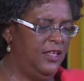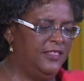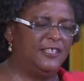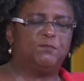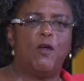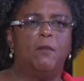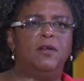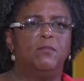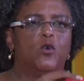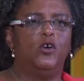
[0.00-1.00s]
This
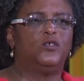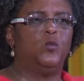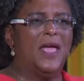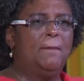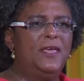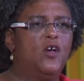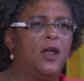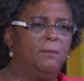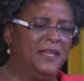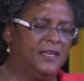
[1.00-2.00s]
problem goes way
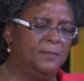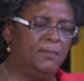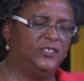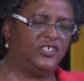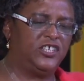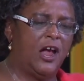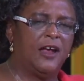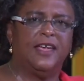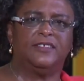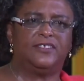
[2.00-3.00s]
beyond meeting budget
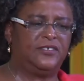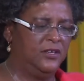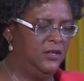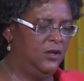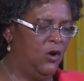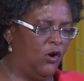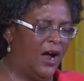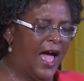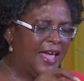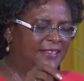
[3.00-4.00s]
targets or a
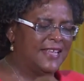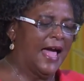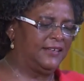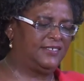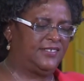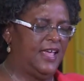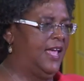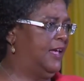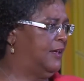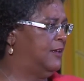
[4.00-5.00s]
high tax state